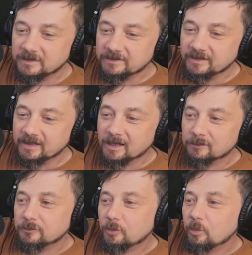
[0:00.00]
he's like, I
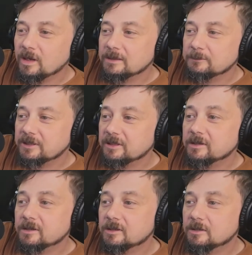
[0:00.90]
don't know why I'm
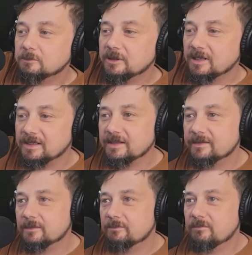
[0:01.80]
here, but I
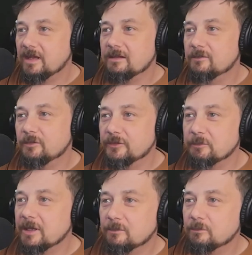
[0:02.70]
guess, I don't know,
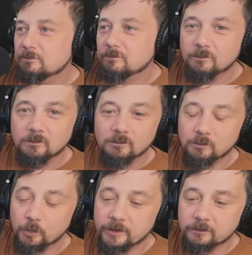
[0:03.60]
some kind of
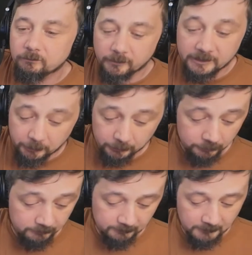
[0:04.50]
weird
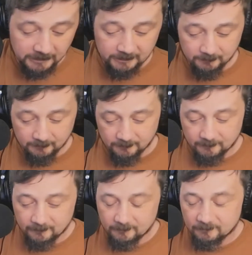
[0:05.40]
reboot. But
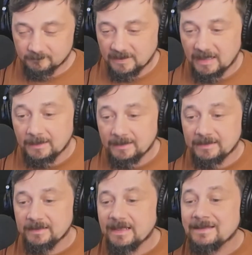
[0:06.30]

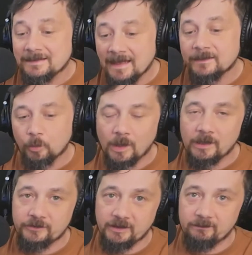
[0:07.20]
I intend to
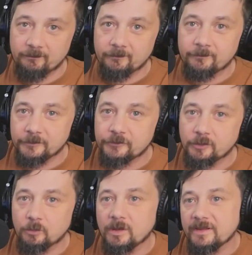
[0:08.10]
watch it for
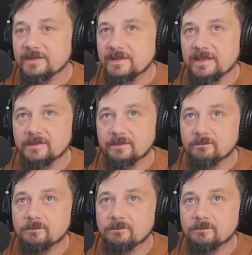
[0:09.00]
sure one of these days.